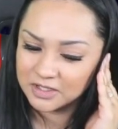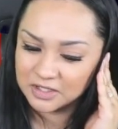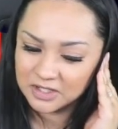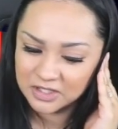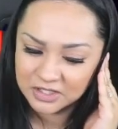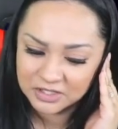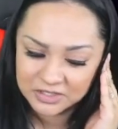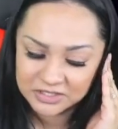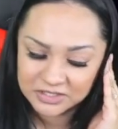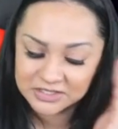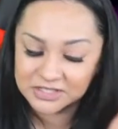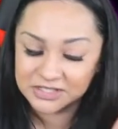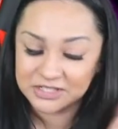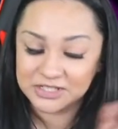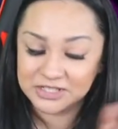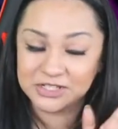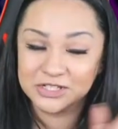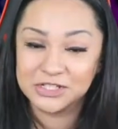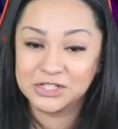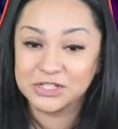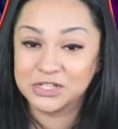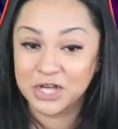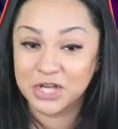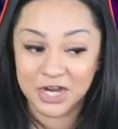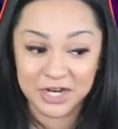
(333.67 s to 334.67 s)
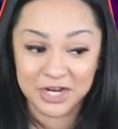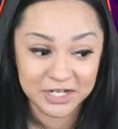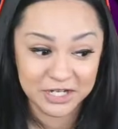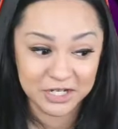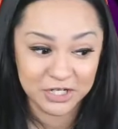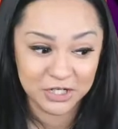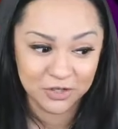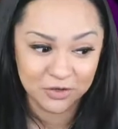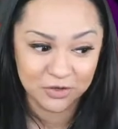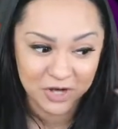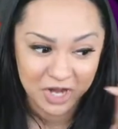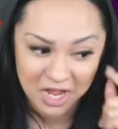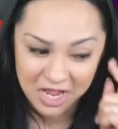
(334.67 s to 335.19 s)
This is stunning,
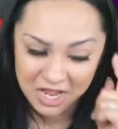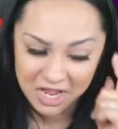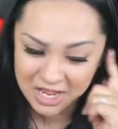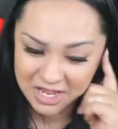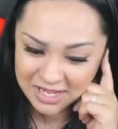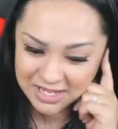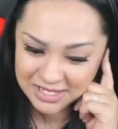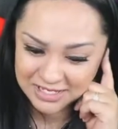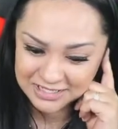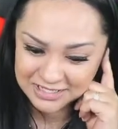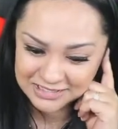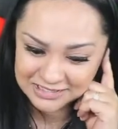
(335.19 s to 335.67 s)
you guys.